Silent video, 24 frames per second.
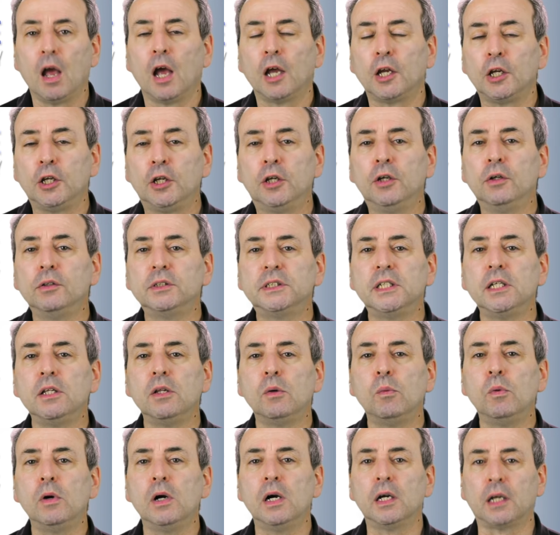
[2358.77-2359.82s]
Using
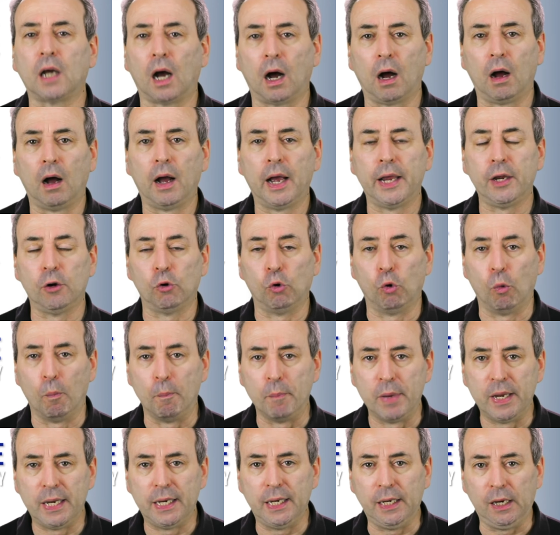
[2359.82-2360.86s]
the word I or
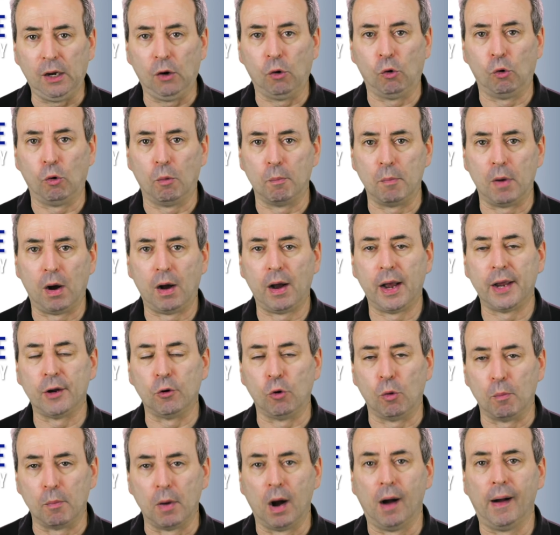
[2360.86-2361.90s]
me or my
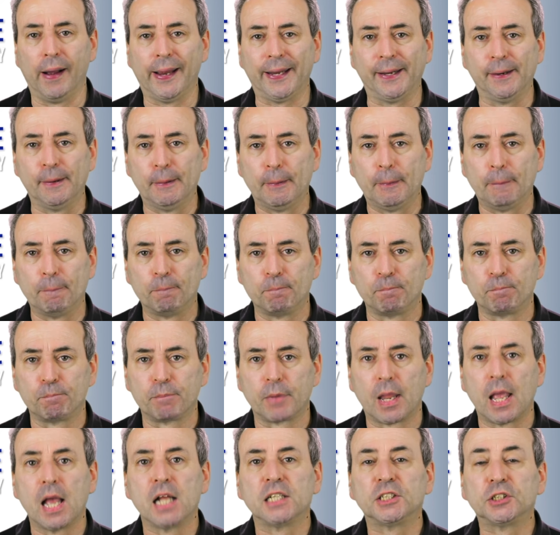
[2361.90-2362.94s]
or mine
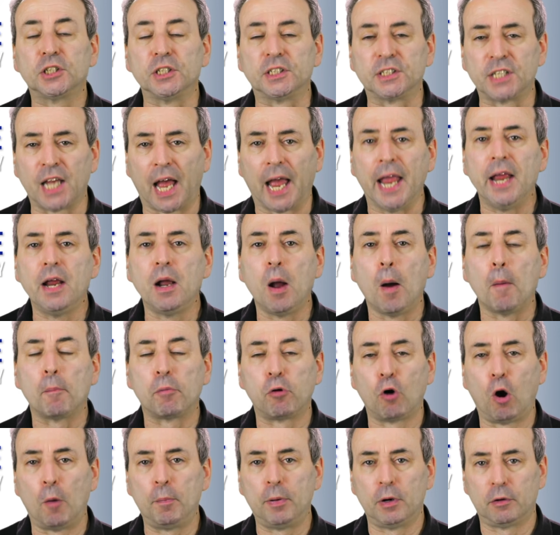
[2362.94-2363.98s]
to take
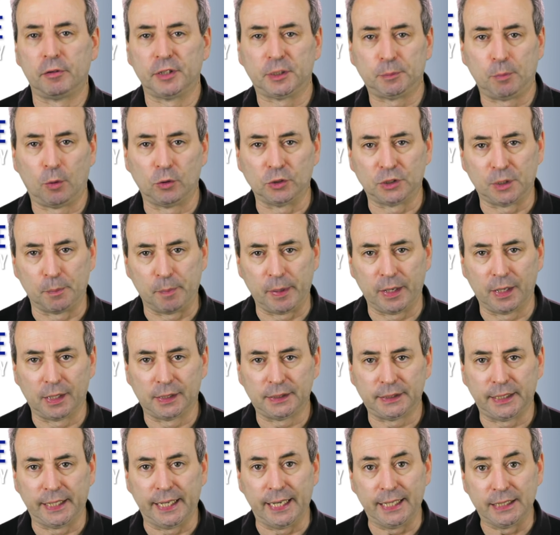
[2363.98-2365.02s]
proper
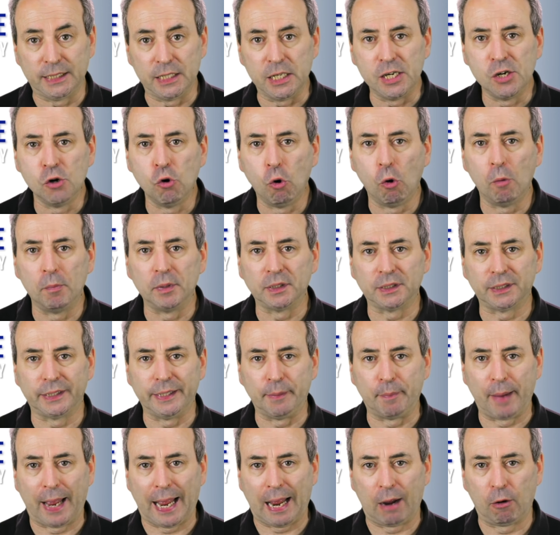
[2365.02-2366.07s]
responsibility is
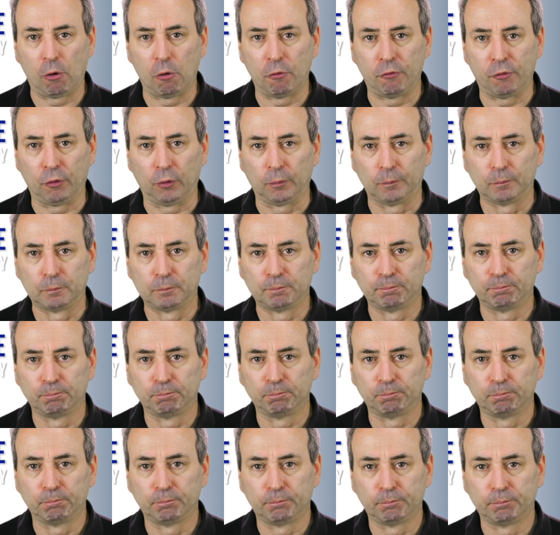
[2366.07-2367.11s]
enormously powerful.
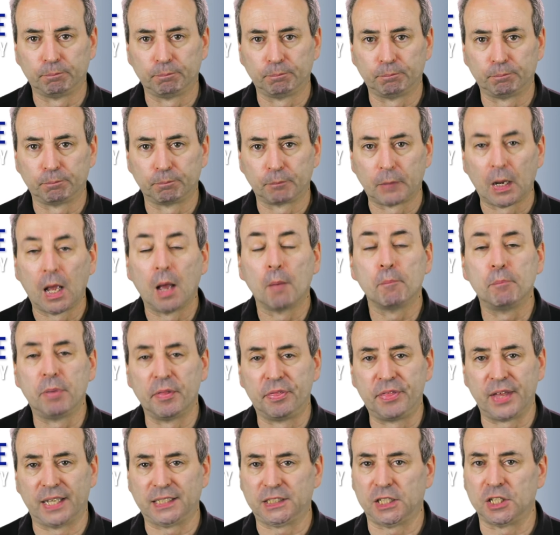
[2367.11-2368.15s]

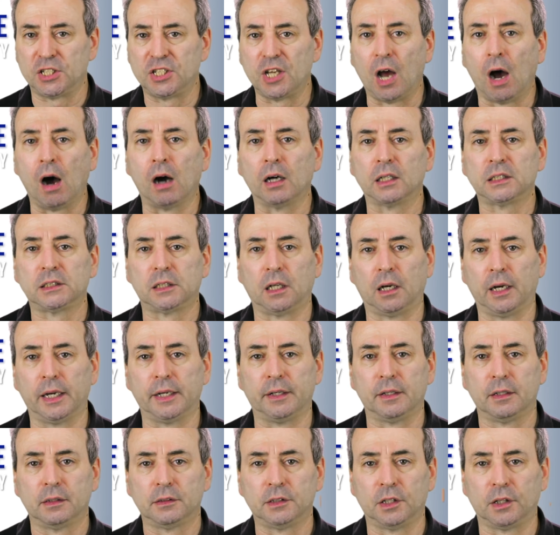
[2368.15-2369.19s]
But there's a dark
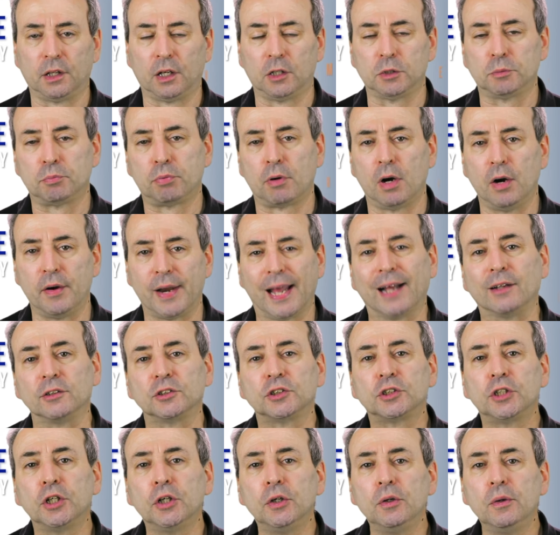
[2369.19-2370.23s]
side to those pronouns
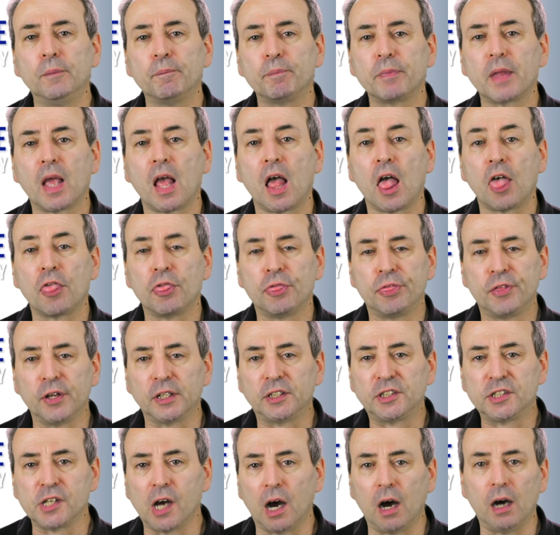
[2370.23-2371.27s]
too. The
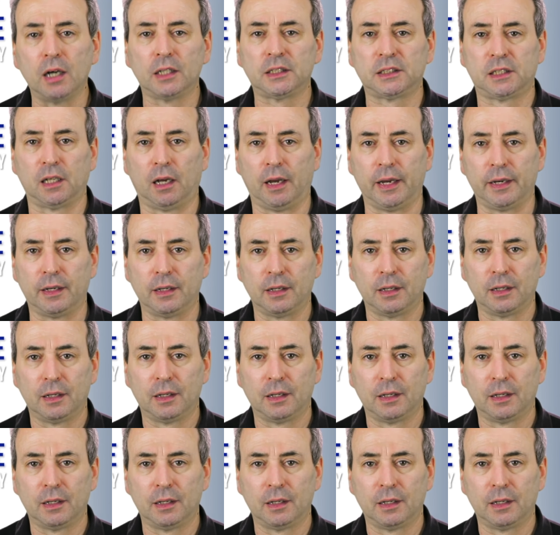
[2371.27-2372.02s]
dark side